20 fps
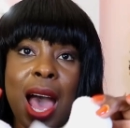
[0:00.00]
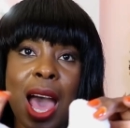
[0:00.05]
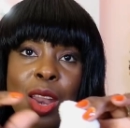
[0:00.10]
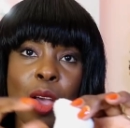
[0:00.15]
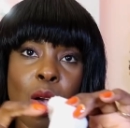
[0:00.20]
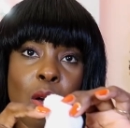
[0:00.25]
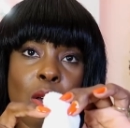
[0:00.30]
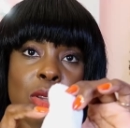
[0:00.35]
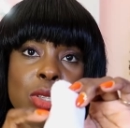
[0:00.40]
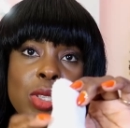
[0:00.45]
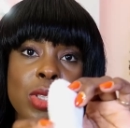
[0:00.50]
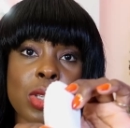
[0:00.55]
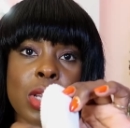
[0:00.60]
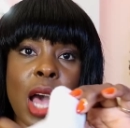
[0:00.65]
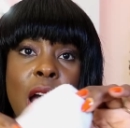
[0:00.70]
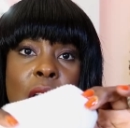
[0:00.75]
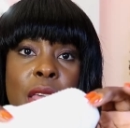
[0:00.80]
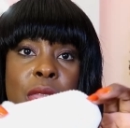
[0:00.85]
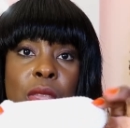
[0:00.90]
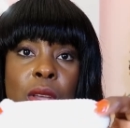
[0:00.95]
and also
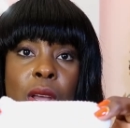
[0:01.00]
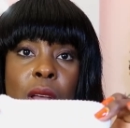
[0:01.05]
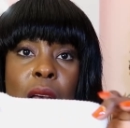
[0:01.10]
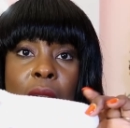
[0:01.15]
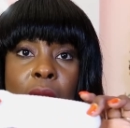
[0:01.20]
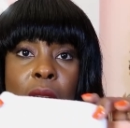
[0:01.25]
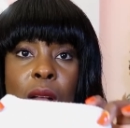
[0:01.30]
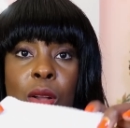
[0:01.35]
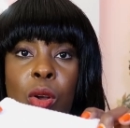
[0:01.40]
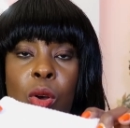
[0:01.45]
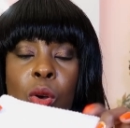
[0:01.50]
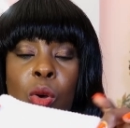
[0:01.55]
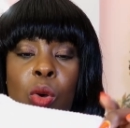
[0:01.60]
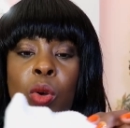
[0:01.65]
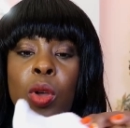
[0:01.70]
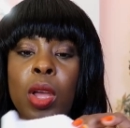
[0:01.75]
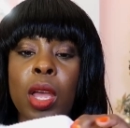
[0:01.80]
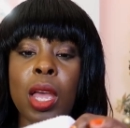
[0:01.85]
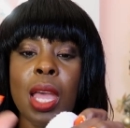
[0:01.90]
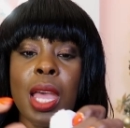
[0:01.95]
at the
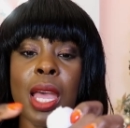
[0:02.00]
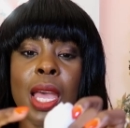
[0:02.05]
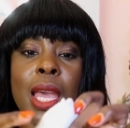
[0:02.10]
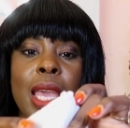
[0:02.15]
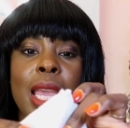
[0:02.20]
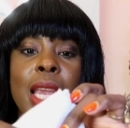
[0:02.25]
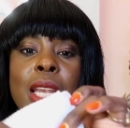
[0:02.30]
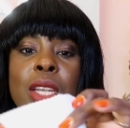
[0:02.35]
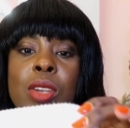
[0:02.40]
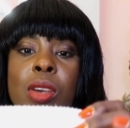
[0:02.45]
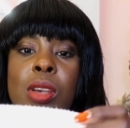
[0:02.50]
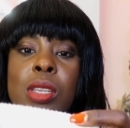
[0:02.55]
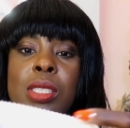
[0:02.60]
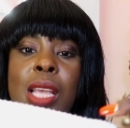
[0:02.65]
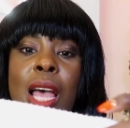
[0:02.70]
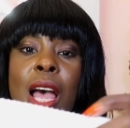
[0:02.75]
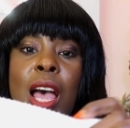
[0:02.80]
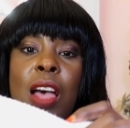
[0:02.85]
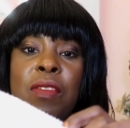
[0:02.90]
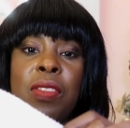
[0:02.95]
ankle it
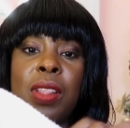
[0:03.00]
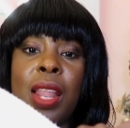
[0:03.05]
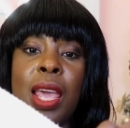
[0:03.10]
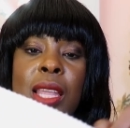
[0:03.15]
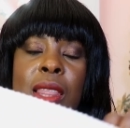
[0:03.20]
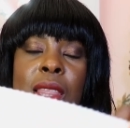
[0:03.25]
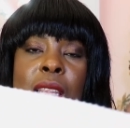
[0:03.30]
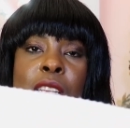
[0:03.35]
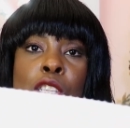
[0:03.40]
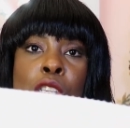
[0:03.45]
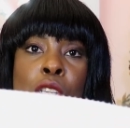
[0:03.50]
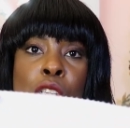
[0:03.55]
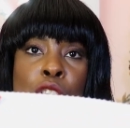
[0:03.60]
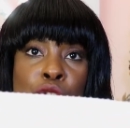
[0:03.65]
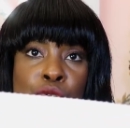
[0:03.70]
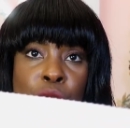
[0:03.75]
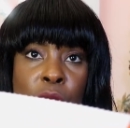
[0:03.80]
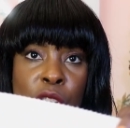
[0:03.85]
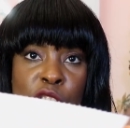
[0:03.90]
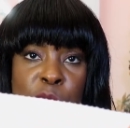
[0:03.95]
does have like this
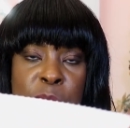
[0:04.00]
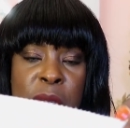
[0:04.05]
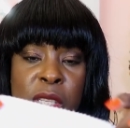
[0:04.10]
stretchy